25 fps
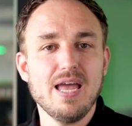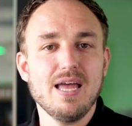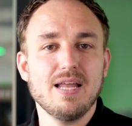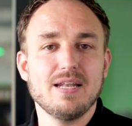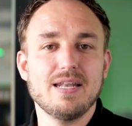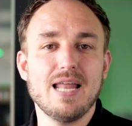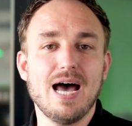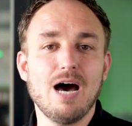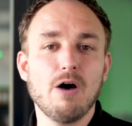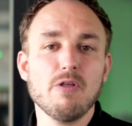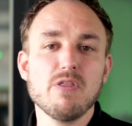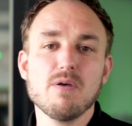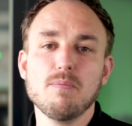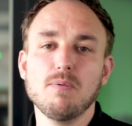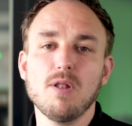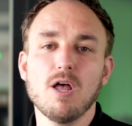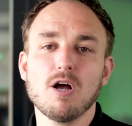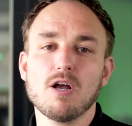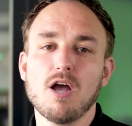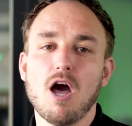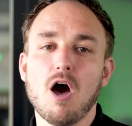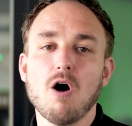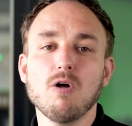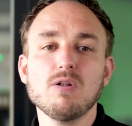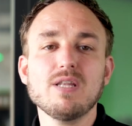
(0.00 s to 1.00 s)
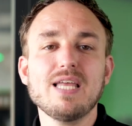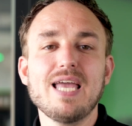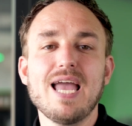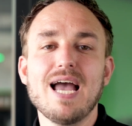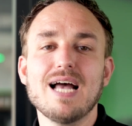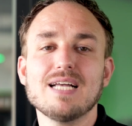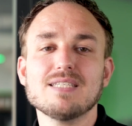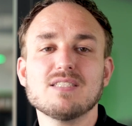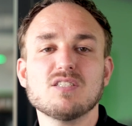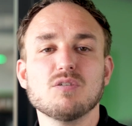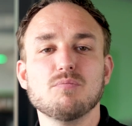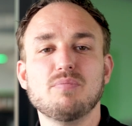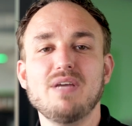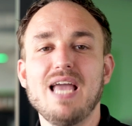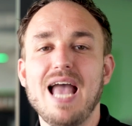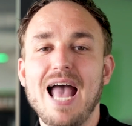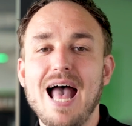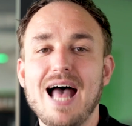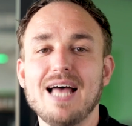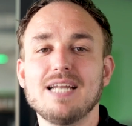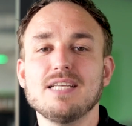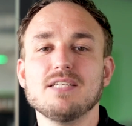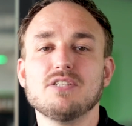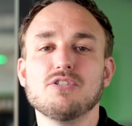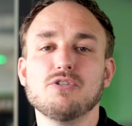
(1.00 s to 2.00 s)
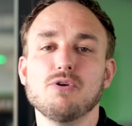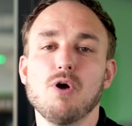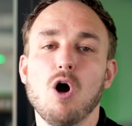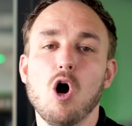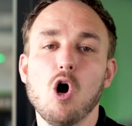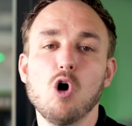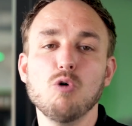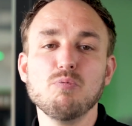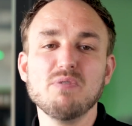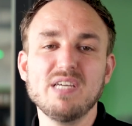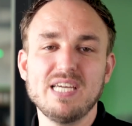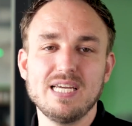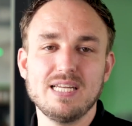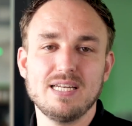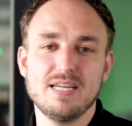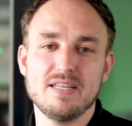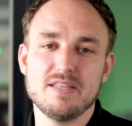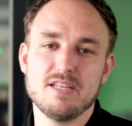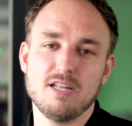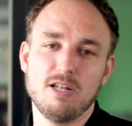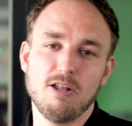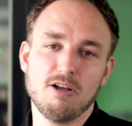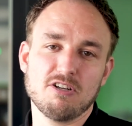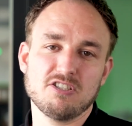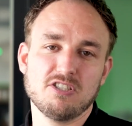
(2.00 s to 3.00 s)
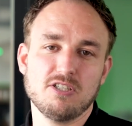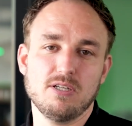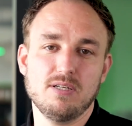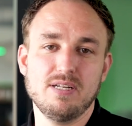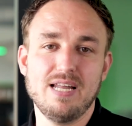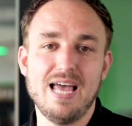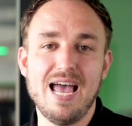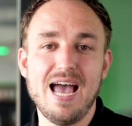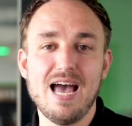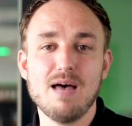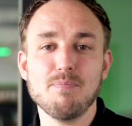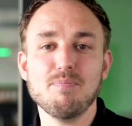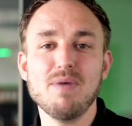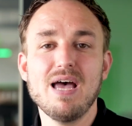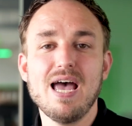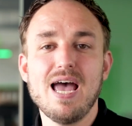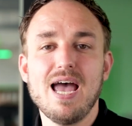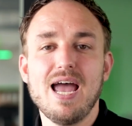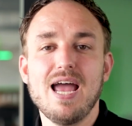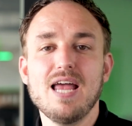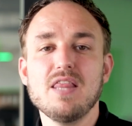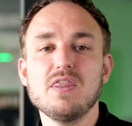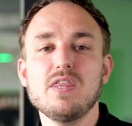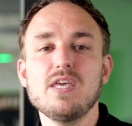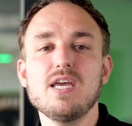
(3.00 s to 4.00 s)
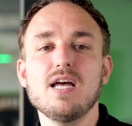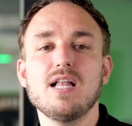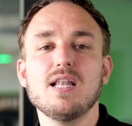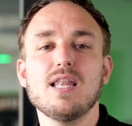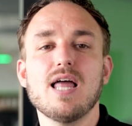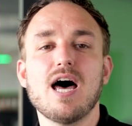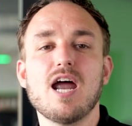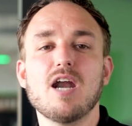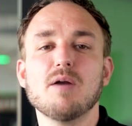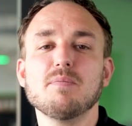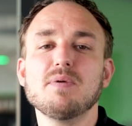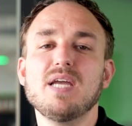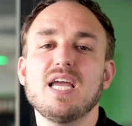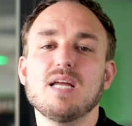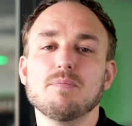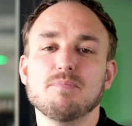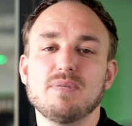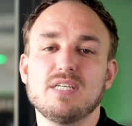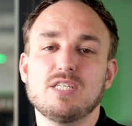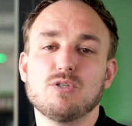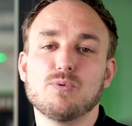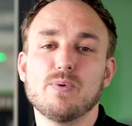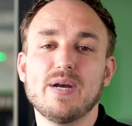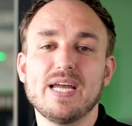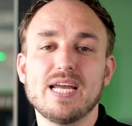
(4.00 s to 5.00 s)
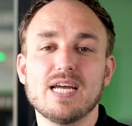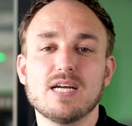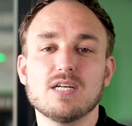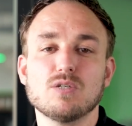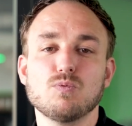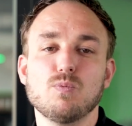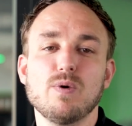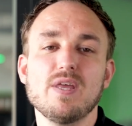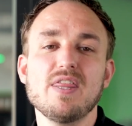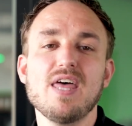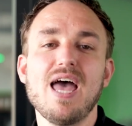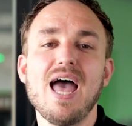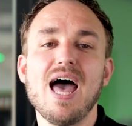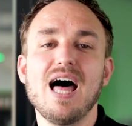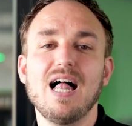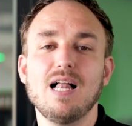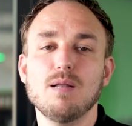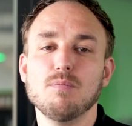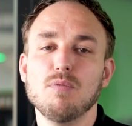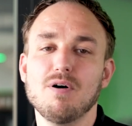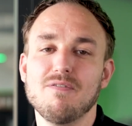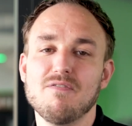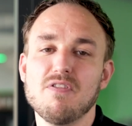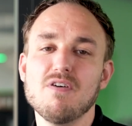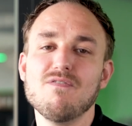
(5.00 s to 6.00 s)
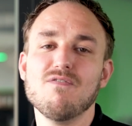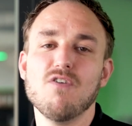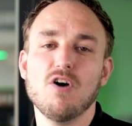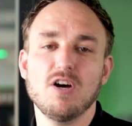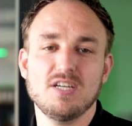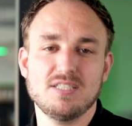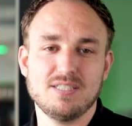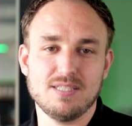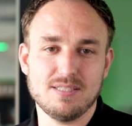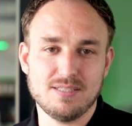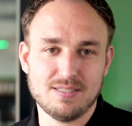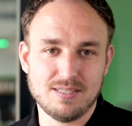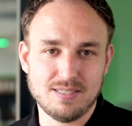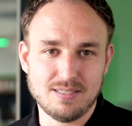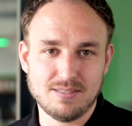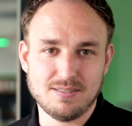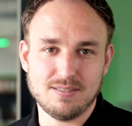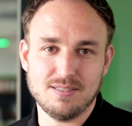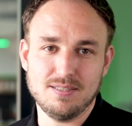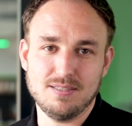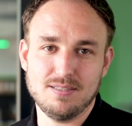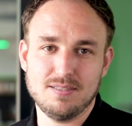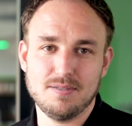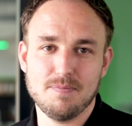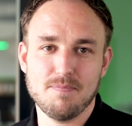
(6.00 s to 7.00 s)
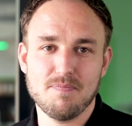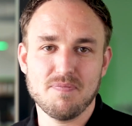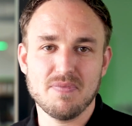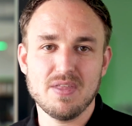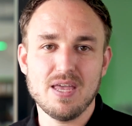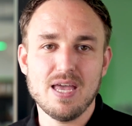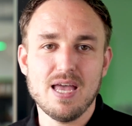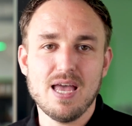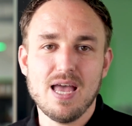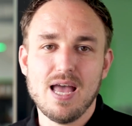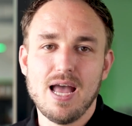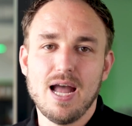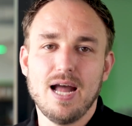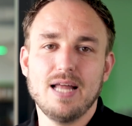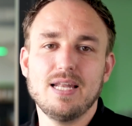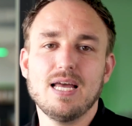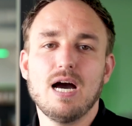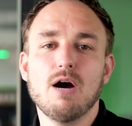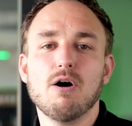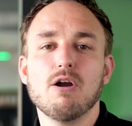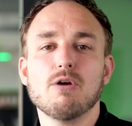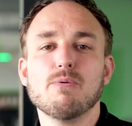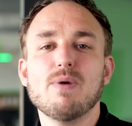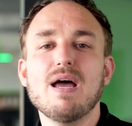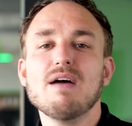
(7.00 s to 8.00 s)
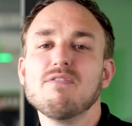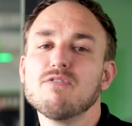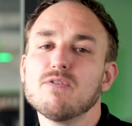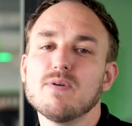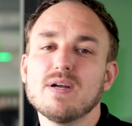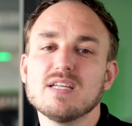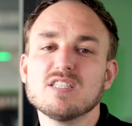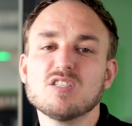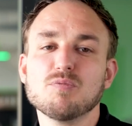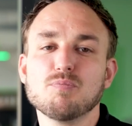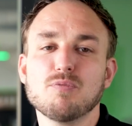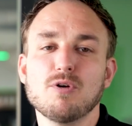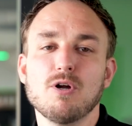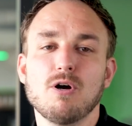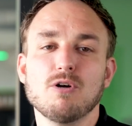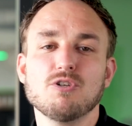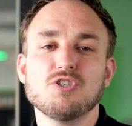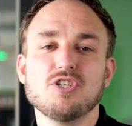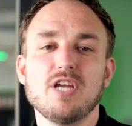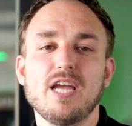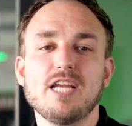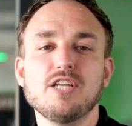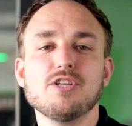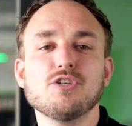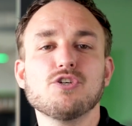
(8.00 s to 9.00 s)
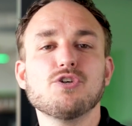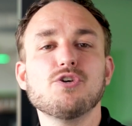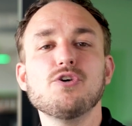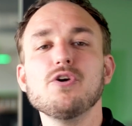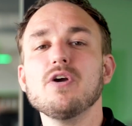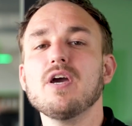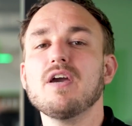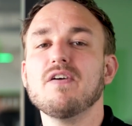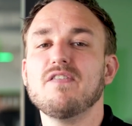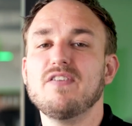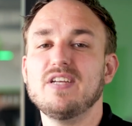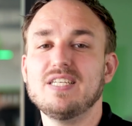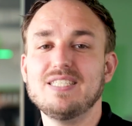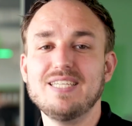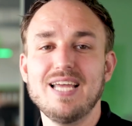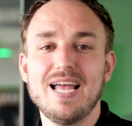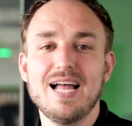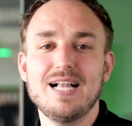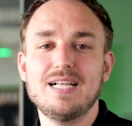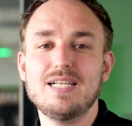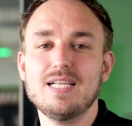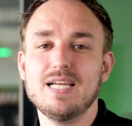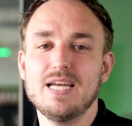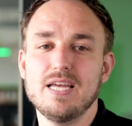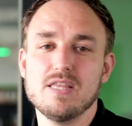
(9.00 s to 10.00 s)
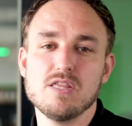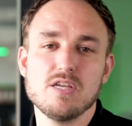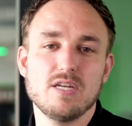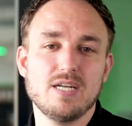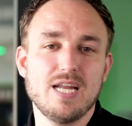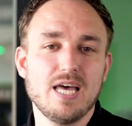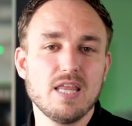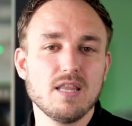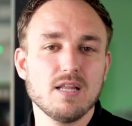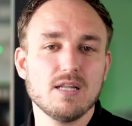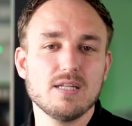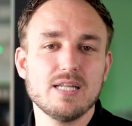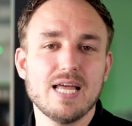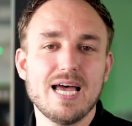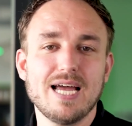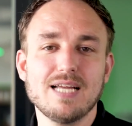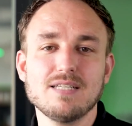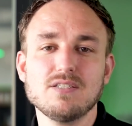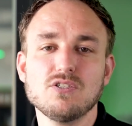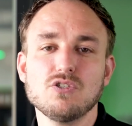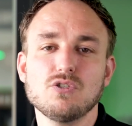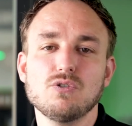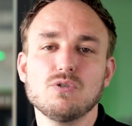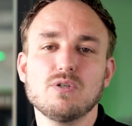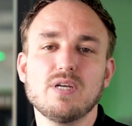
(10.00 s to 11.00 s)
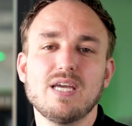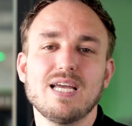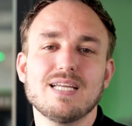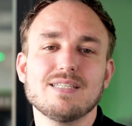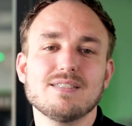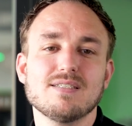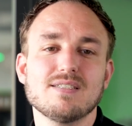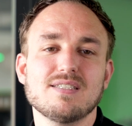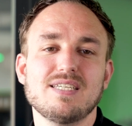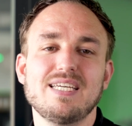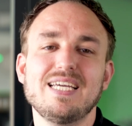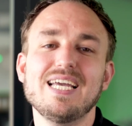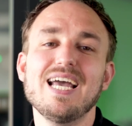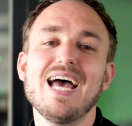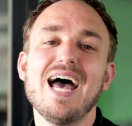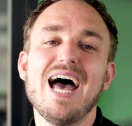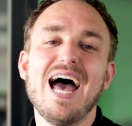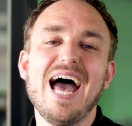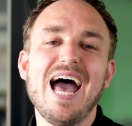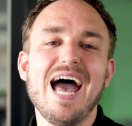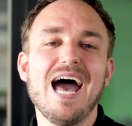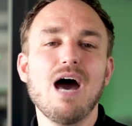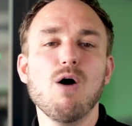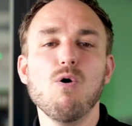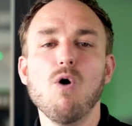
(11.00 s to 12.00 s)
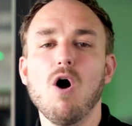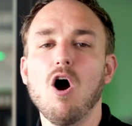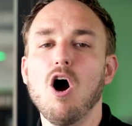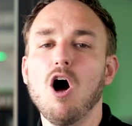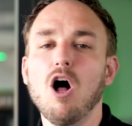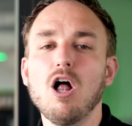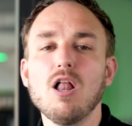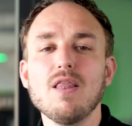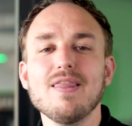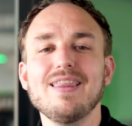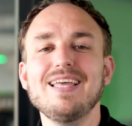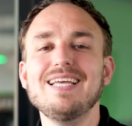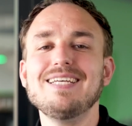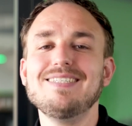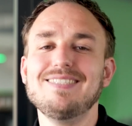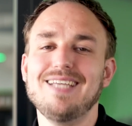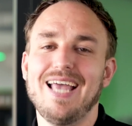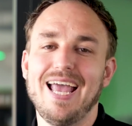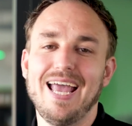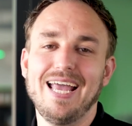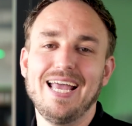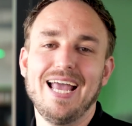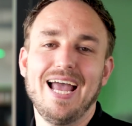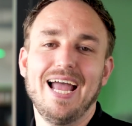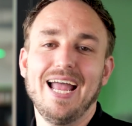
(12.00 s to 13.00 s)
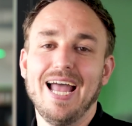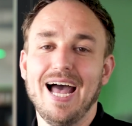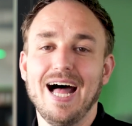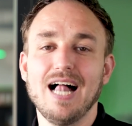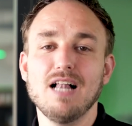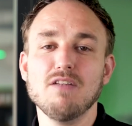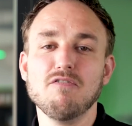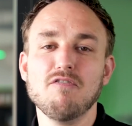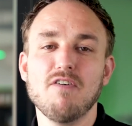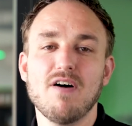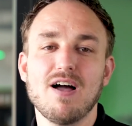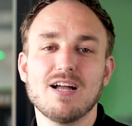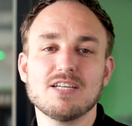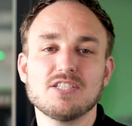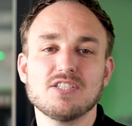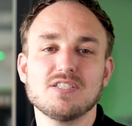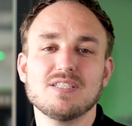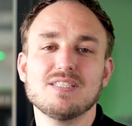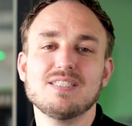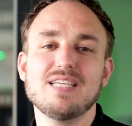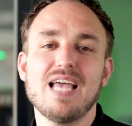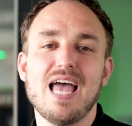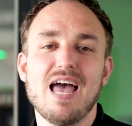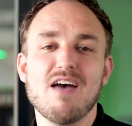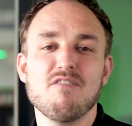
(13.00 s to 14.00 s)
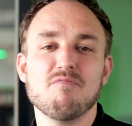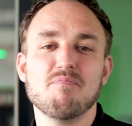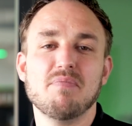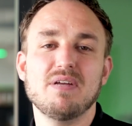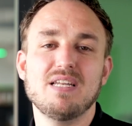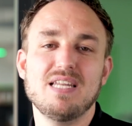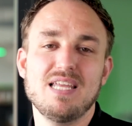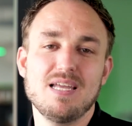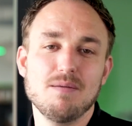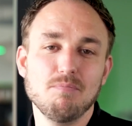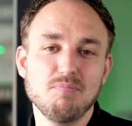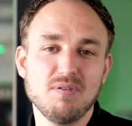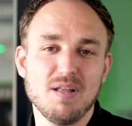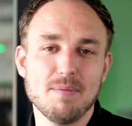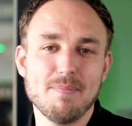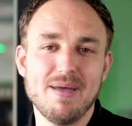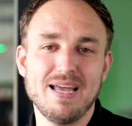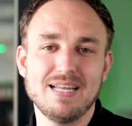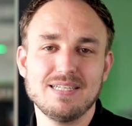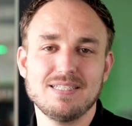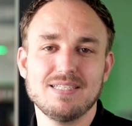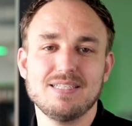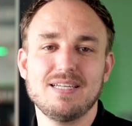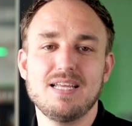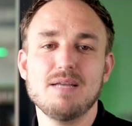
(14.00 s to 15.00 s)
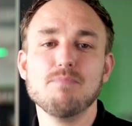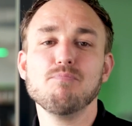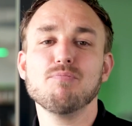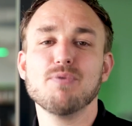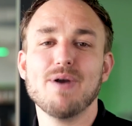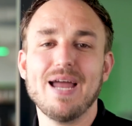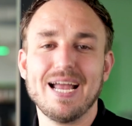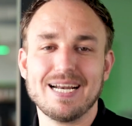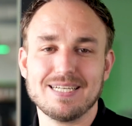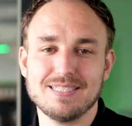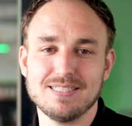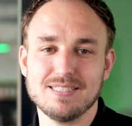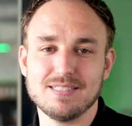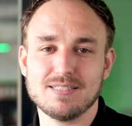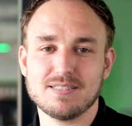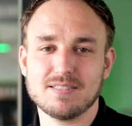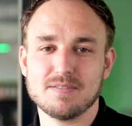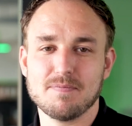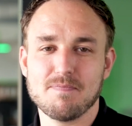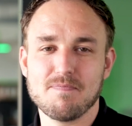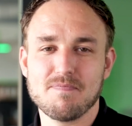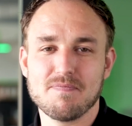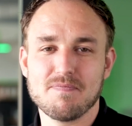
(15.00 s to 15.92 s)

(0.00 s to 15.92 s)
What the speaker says: Now the block only has to be added to HomeKit in the Loxone app, and the alarm can be triggered with the help of the voice assistant. In our reference project Cure Vitel in the Netherlands, you can see how all these AAL functions have been implemented in practice.